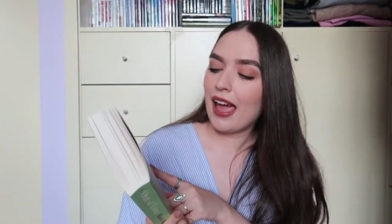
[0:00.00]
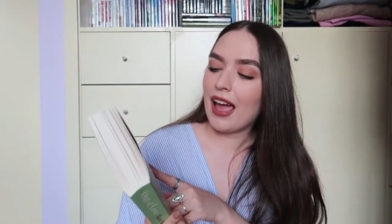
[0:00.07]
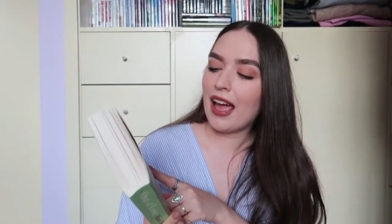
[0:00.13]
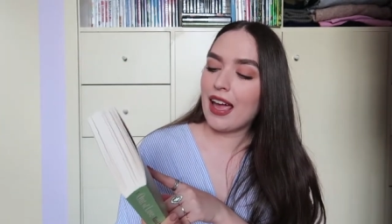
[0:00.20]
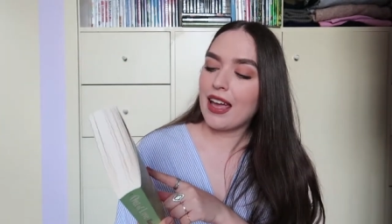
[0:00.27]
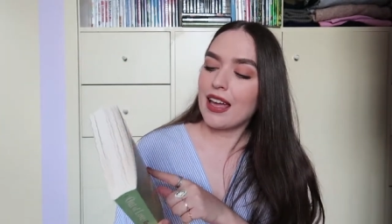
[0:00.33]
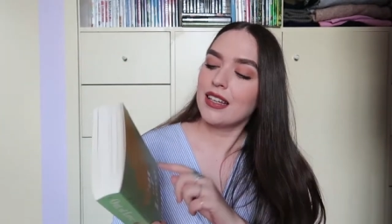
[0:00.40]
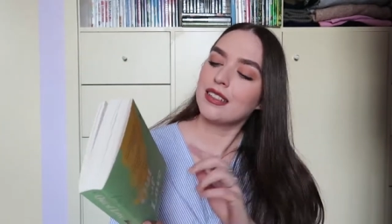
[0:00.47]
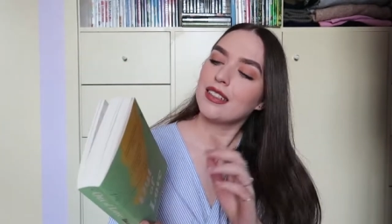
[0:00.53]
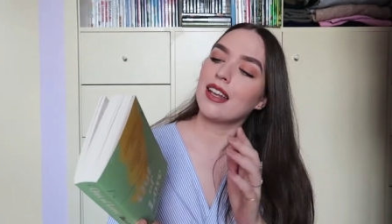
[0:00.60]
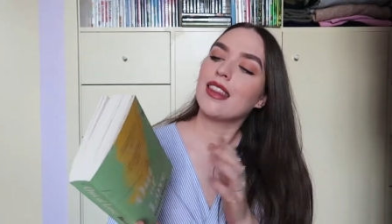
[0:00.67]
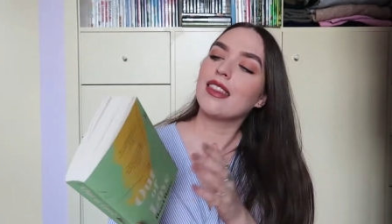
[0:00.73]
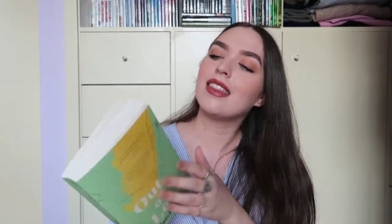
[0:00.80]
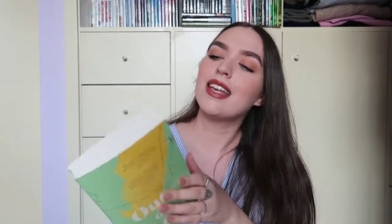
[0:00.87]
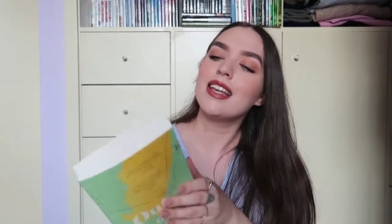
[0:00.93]
and
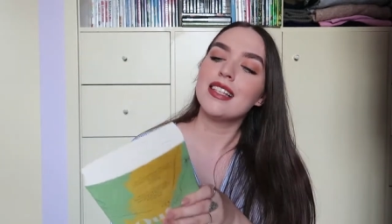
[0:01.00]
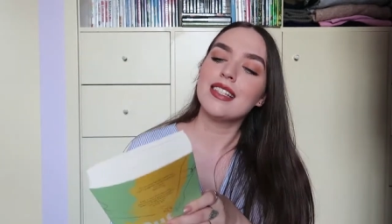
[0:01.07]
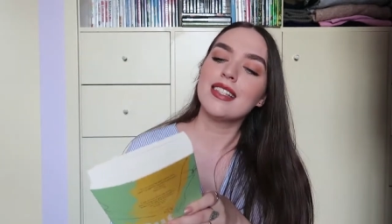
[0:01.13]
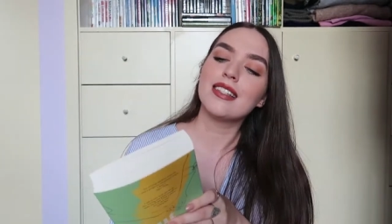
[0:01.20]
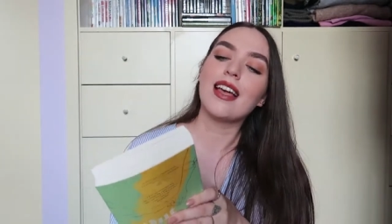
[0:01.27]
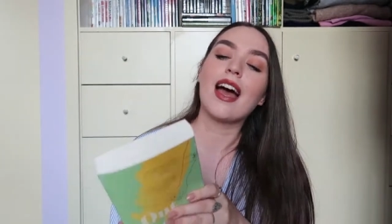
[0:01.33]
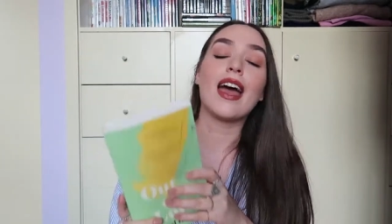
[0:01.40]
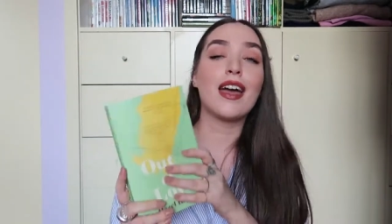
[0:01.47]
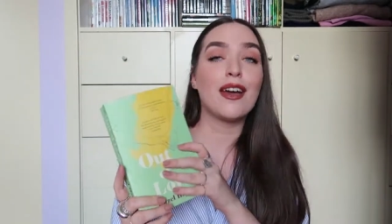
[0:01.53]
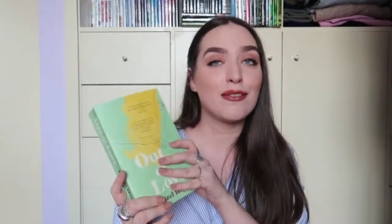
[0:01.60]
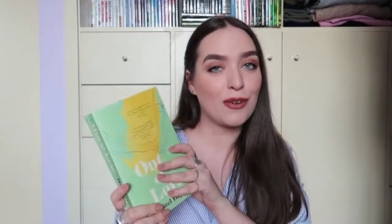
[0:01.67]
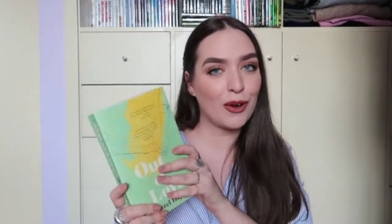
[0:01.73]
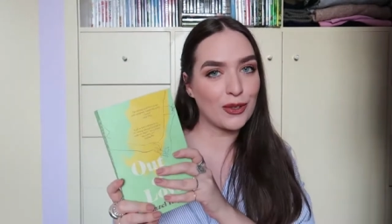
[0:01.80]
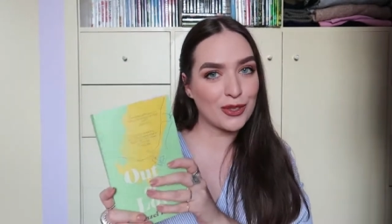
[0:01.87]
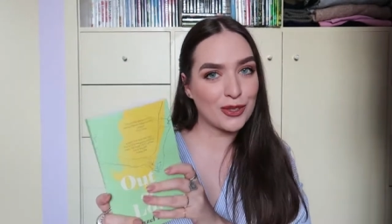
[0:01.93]
this I
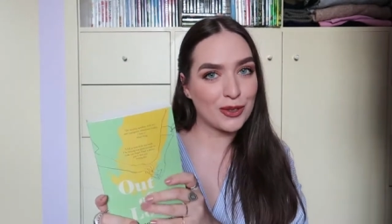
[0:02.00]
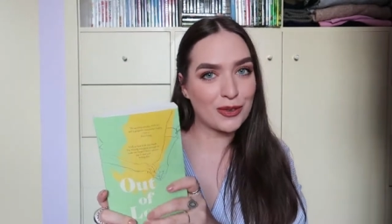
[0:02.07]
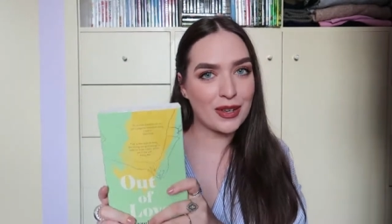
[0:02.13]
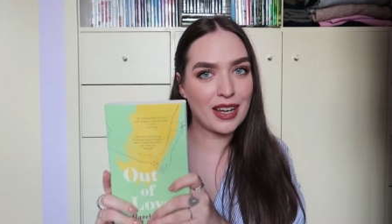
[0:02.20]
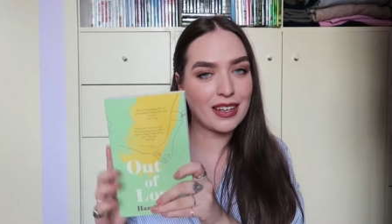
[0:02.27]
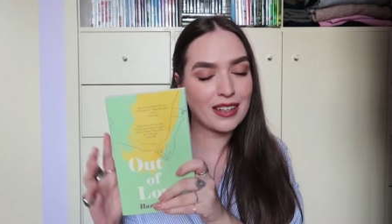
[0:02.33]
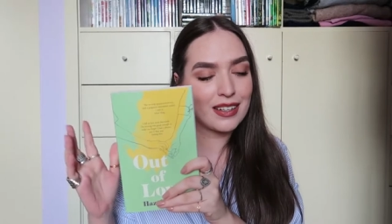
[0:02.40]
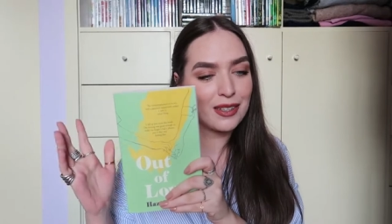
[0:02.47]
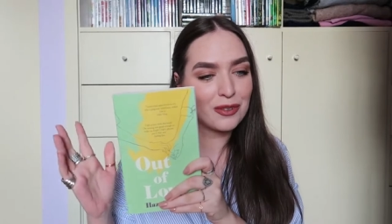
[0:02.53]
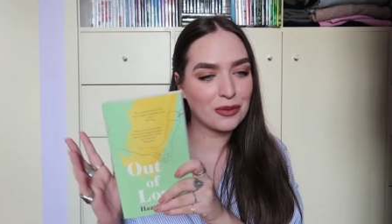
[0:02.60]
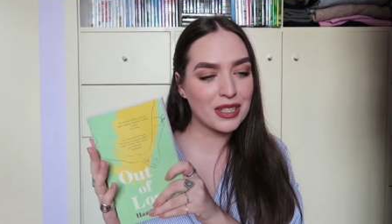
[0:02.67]
have also read